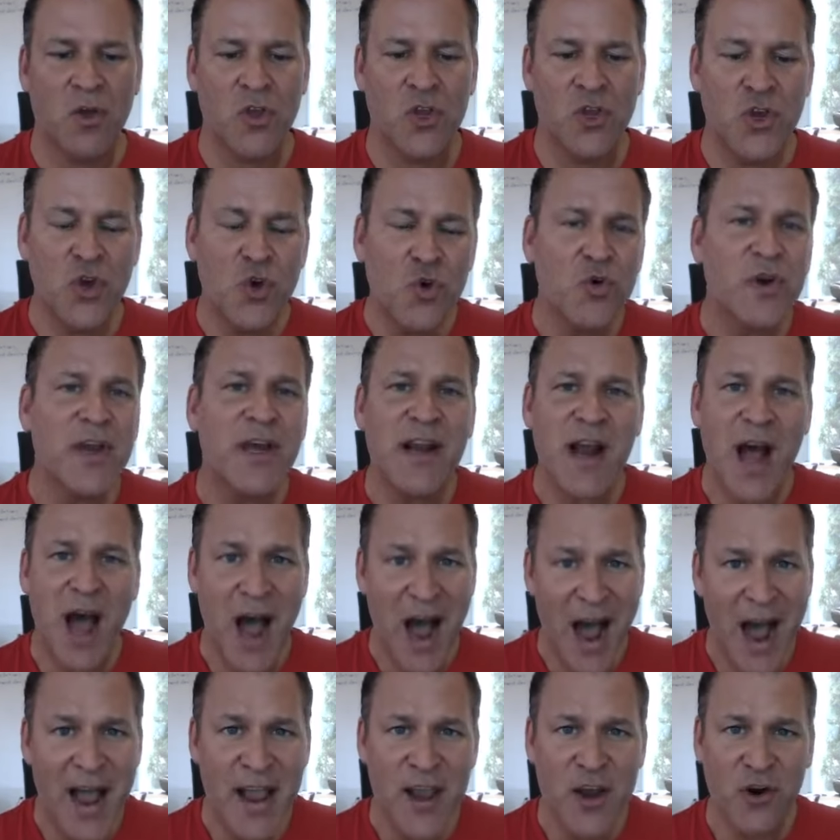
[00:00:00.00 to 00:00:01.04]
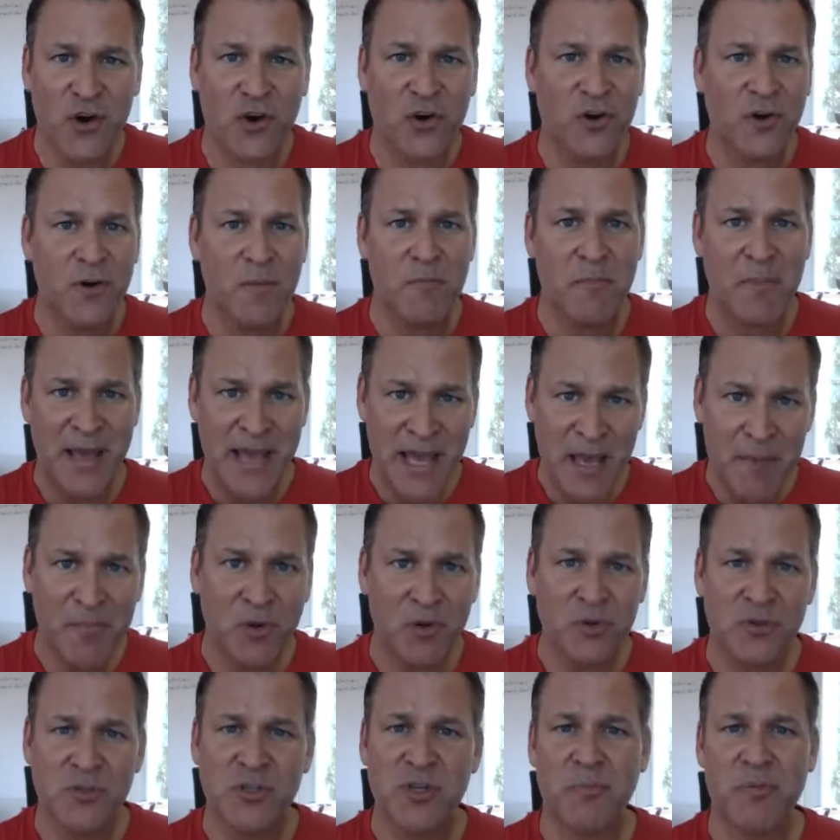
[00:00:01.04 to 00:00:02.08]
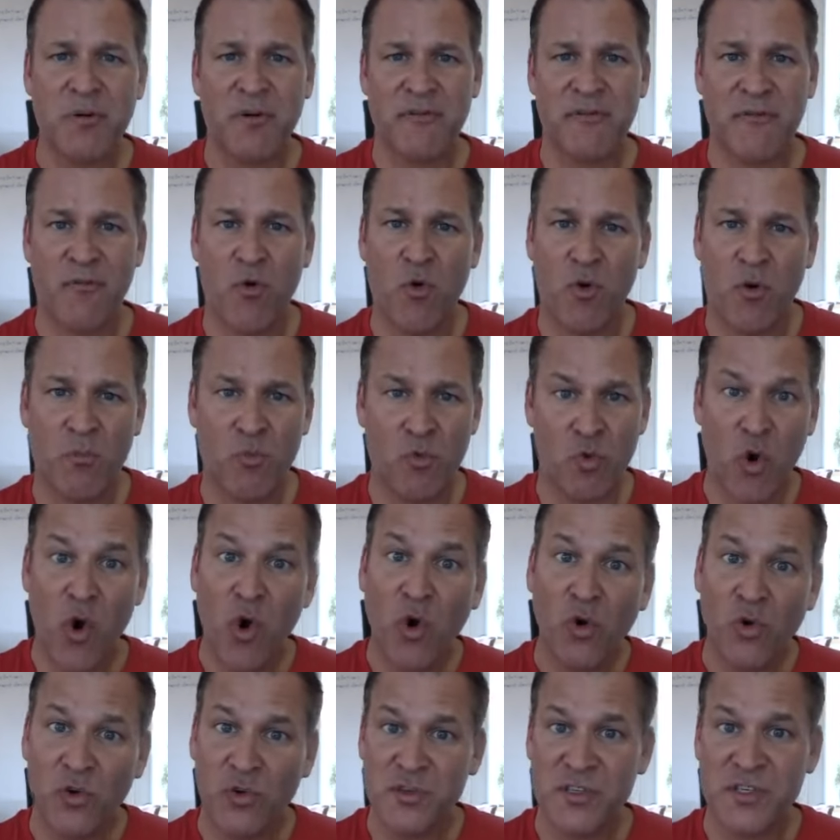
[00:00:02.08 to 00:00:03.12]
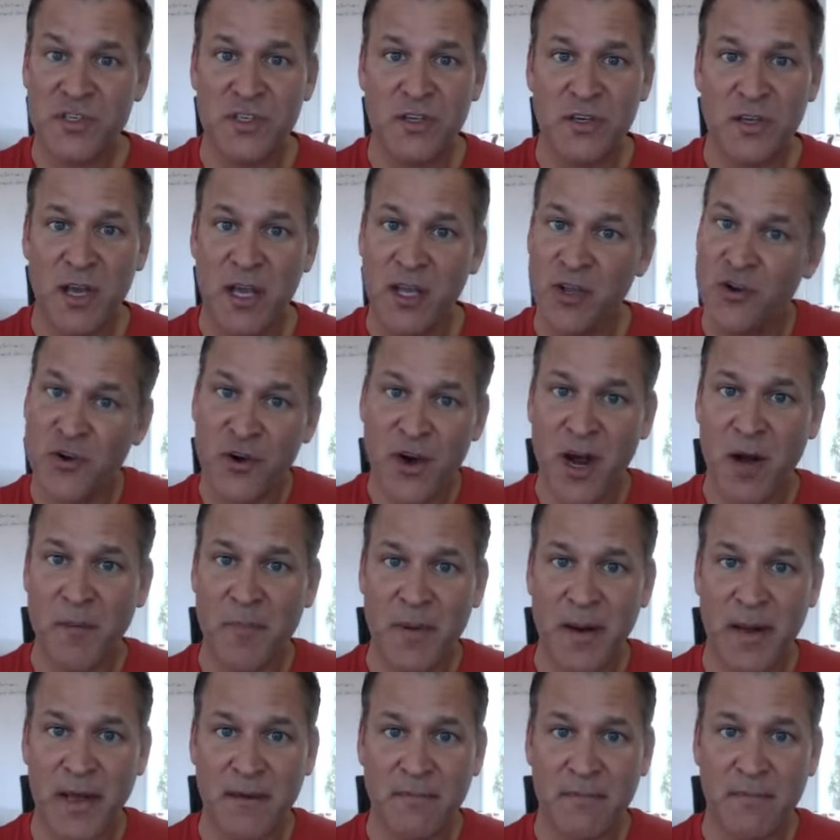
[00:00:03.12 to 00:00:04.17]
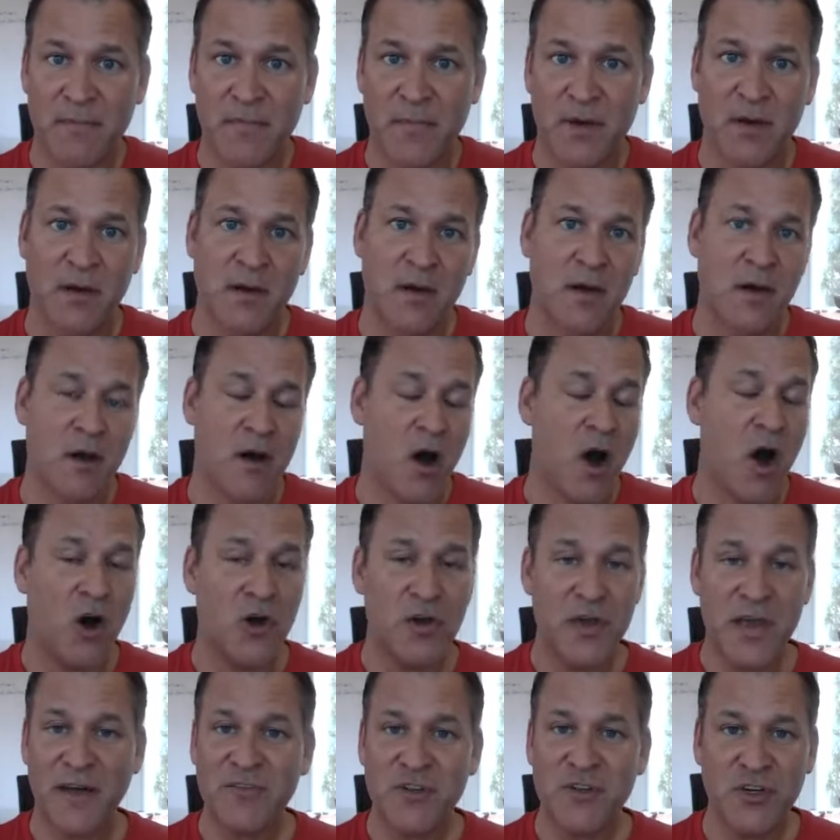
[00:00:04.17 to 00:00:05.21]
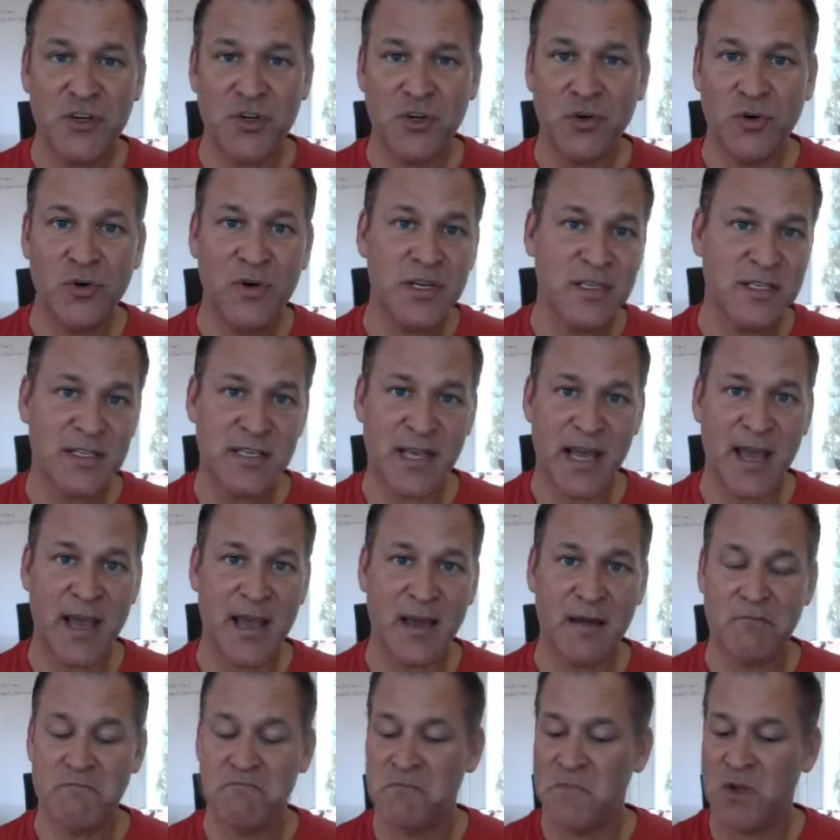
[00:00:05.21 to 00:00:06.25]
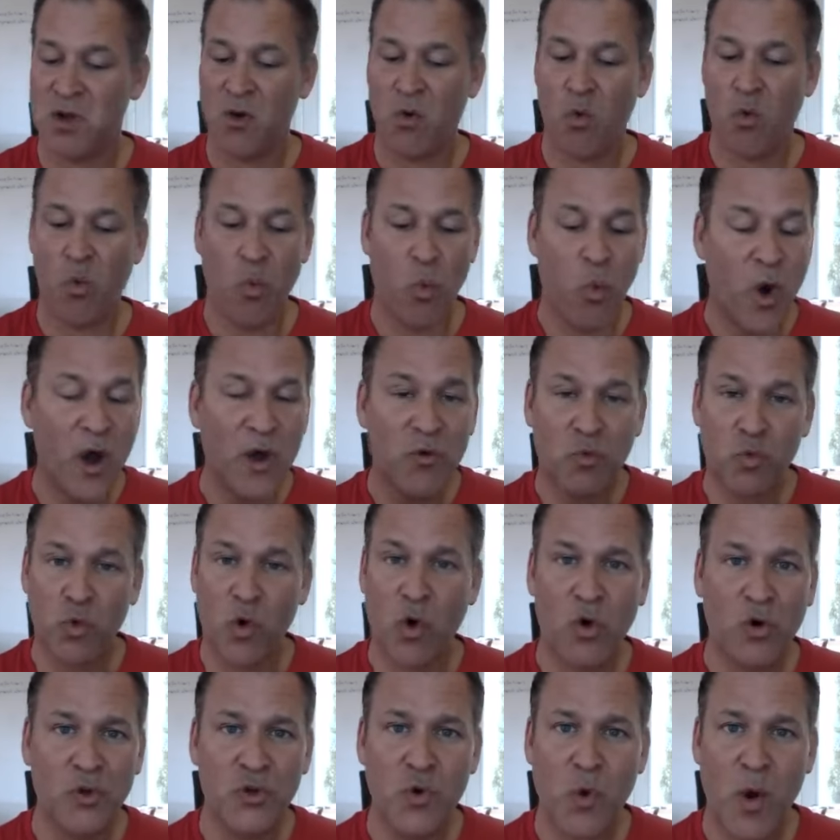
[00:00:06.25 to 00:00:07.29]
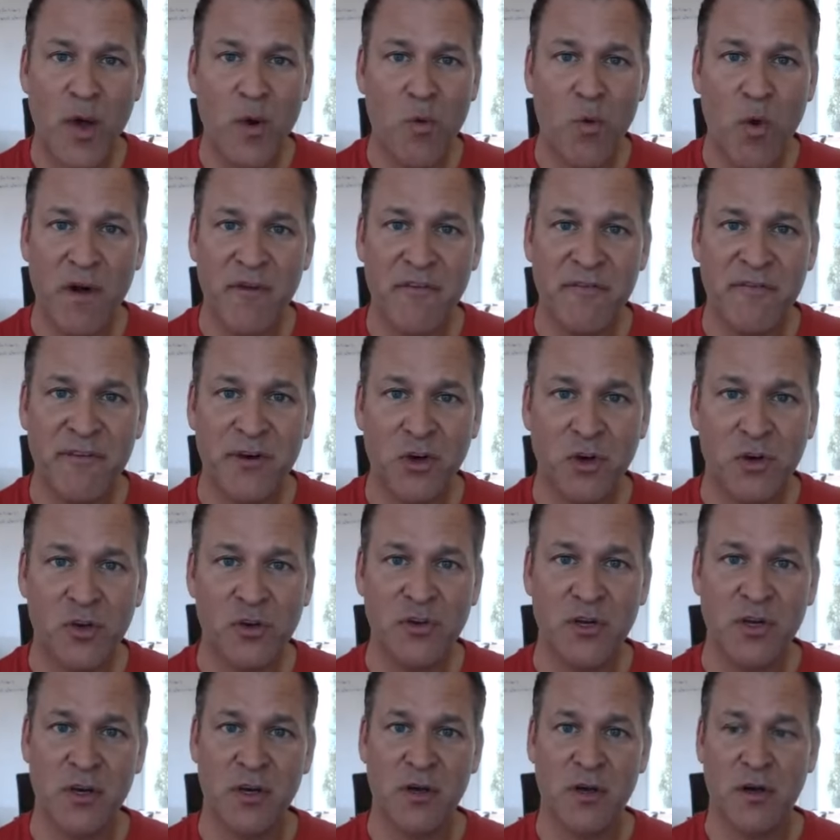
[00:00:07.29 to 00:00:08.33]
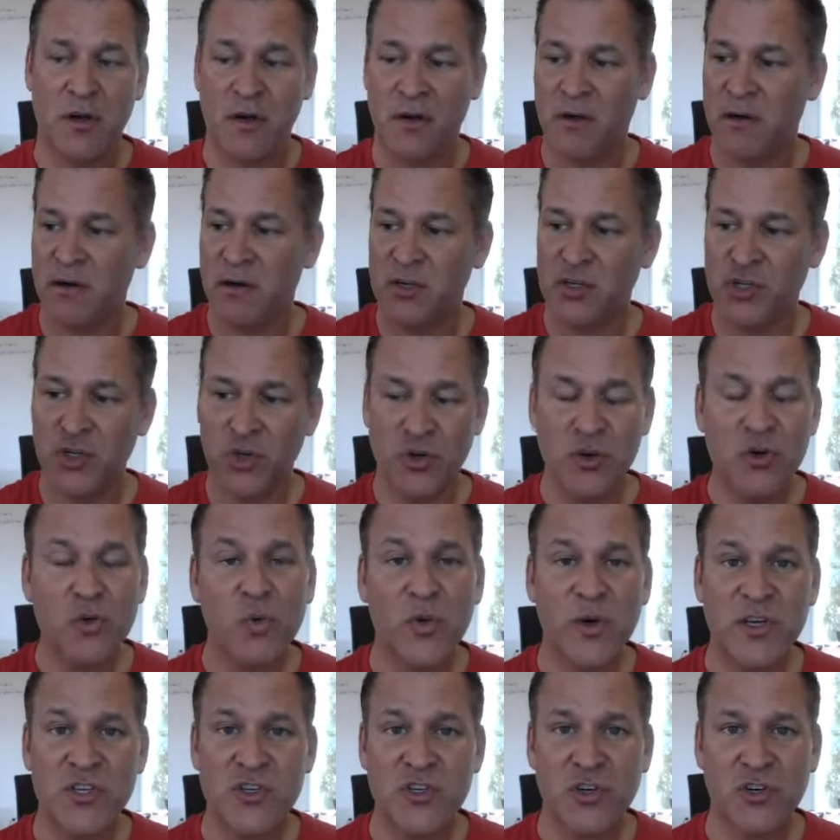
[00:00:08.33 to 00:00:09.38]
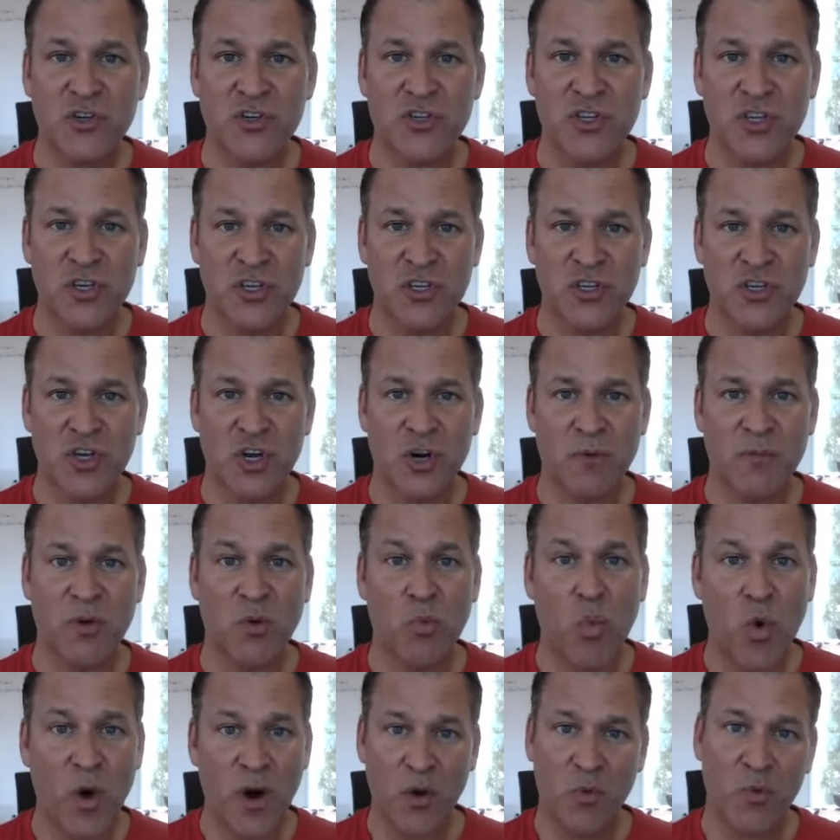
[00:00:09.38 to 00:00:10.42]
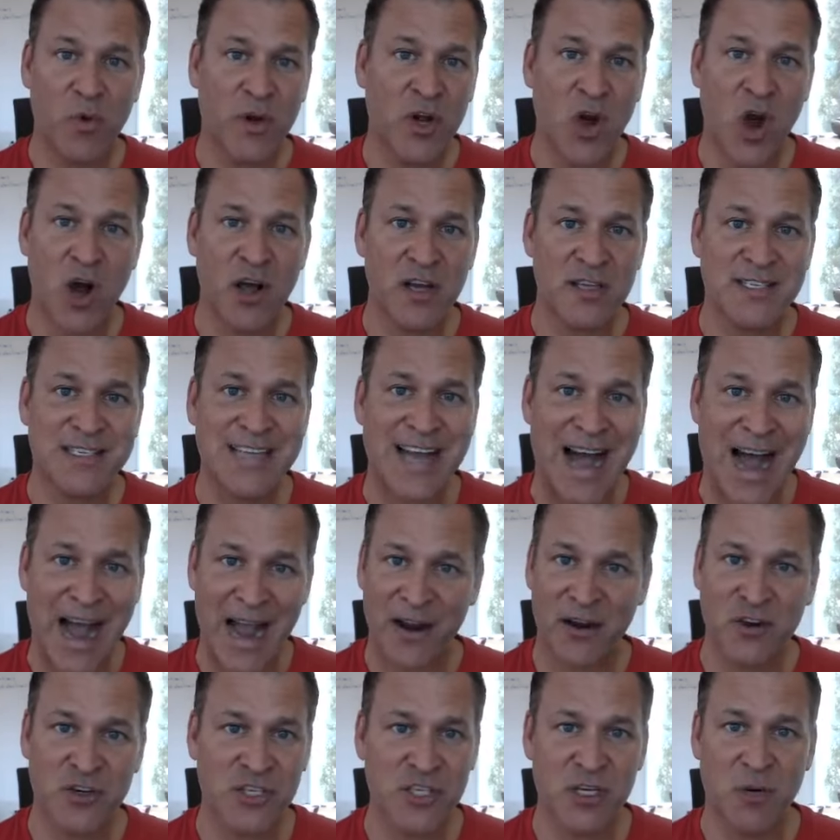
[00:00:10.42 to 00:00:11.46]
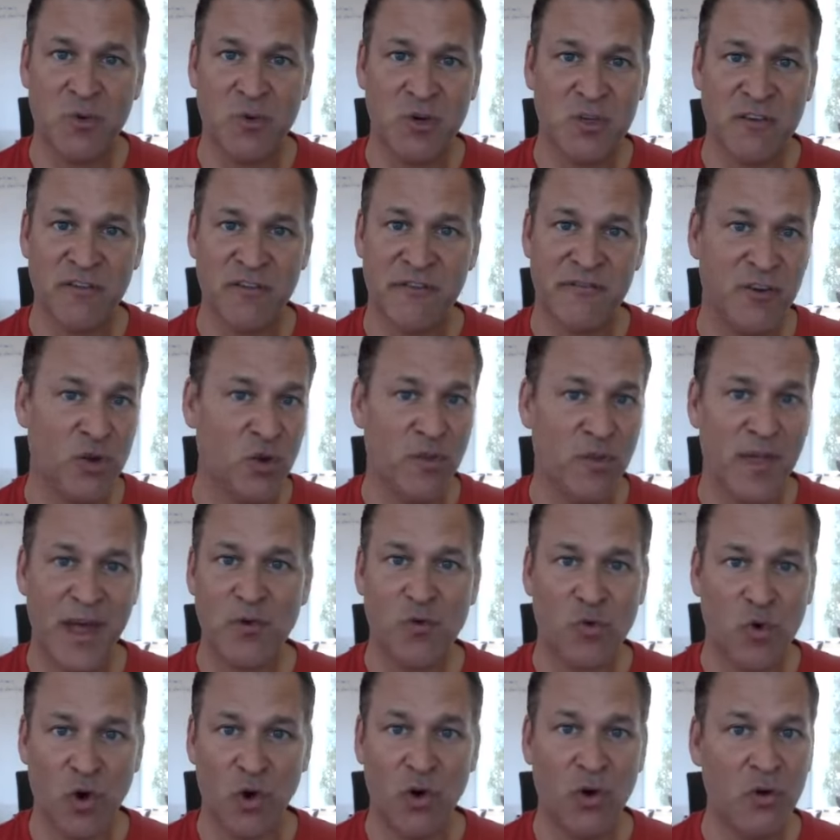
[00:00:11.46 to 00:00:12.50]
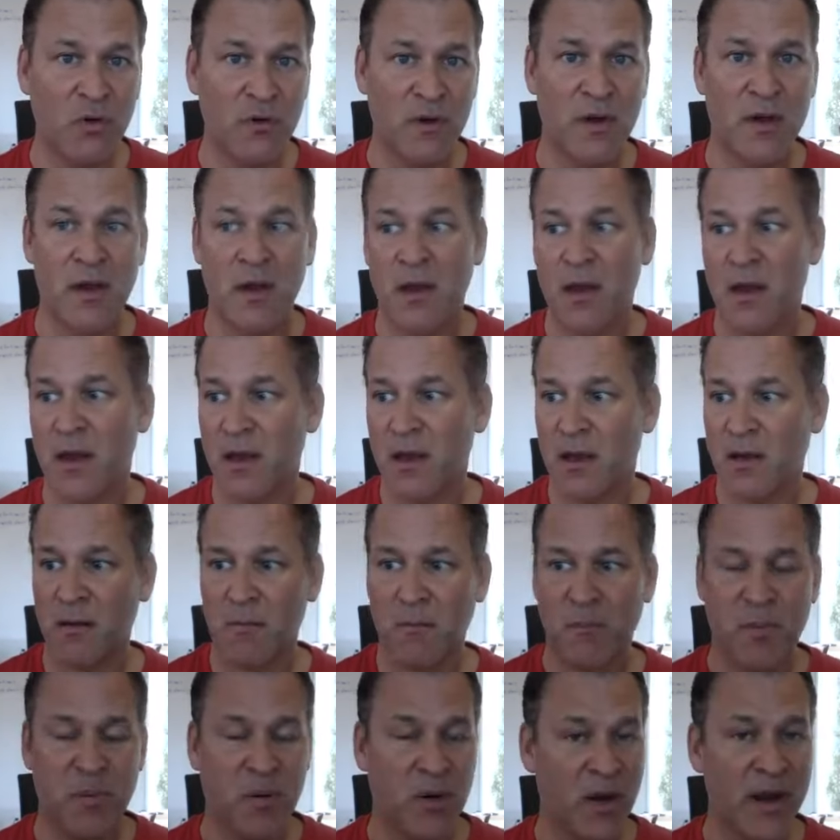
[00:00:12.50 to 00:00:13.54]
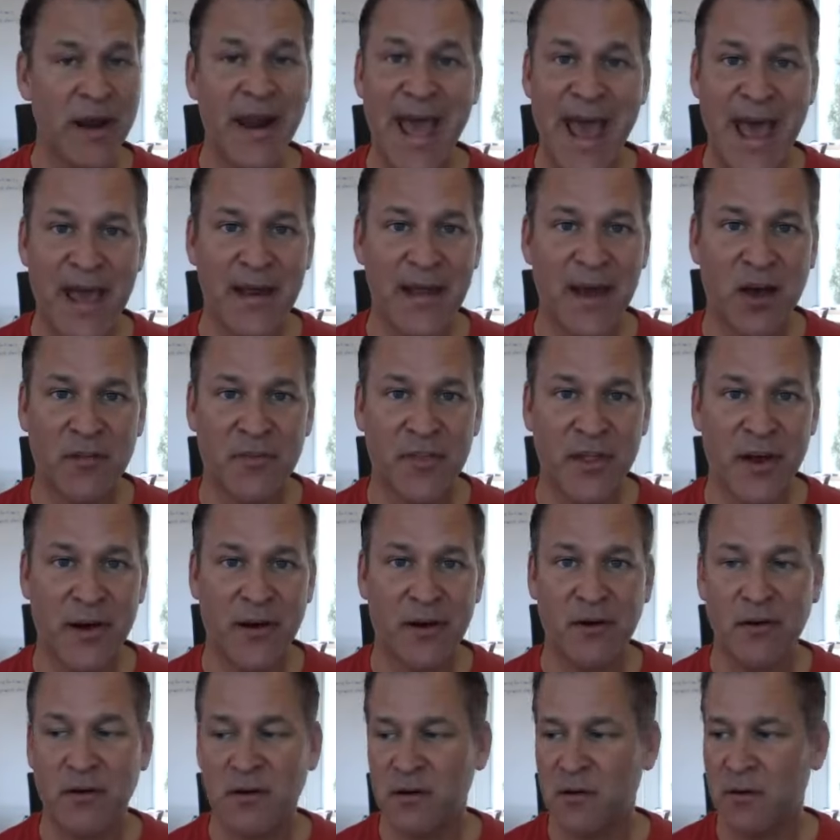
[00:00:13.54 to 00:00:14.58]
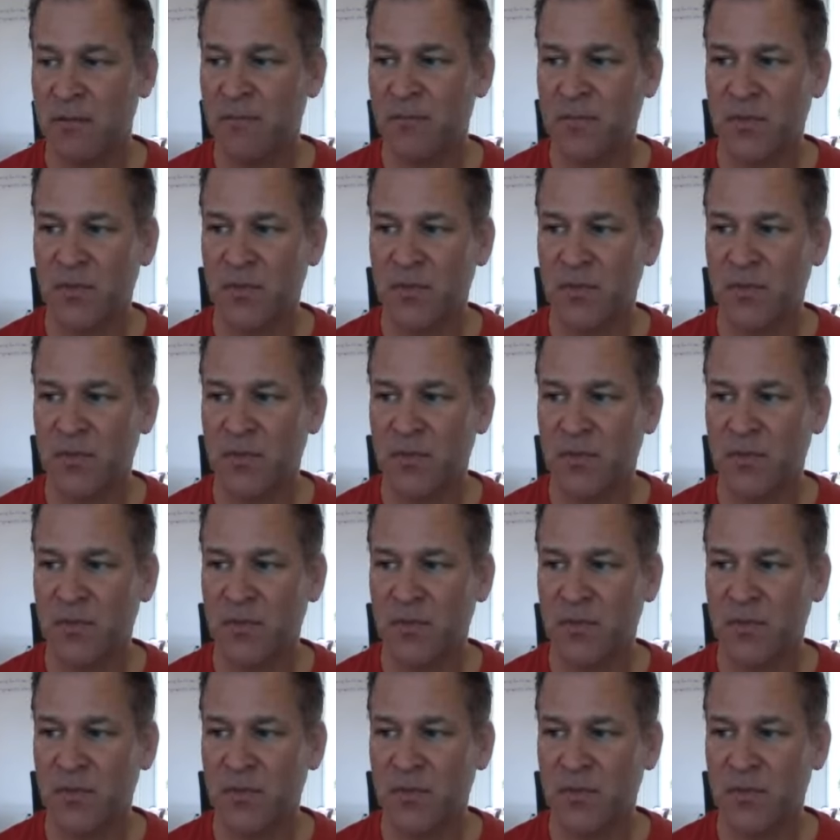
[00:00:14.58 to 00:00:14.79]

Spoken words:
you can hire people to perform roles in your company. All you have to do is say, what role do I want filled? Do your research to determine what it would cost to hire someone to fill that role, put an ad out there,